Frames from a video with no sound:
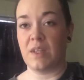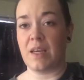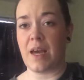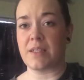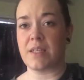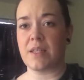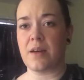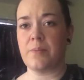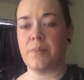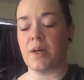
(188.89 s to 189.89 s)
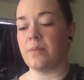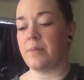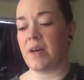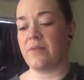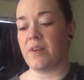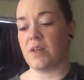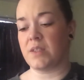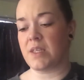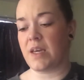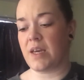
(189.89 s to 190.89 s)
end to them, but my
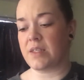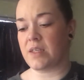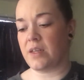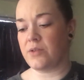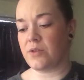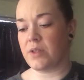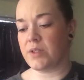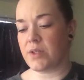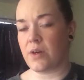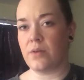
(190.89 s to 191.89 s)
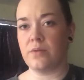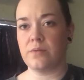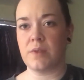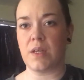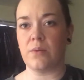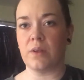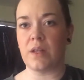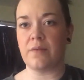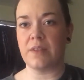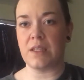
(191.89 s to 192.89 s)
fiance has an Android, so he will
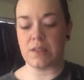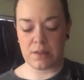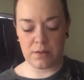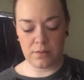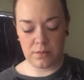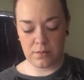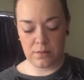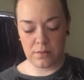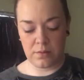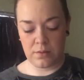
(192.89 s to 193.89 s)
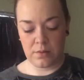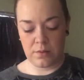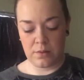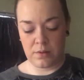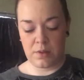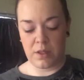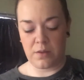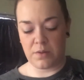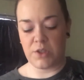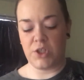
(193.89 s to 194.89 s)
love these.
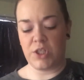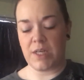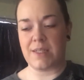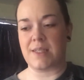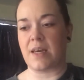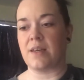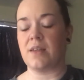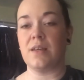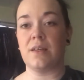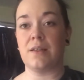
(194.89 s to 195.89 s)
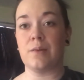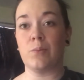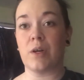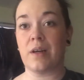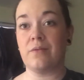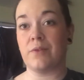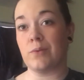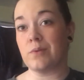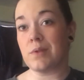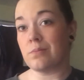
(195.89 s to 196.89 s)
He was just saying he needed more
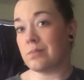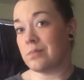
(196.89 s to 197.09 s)
headphones,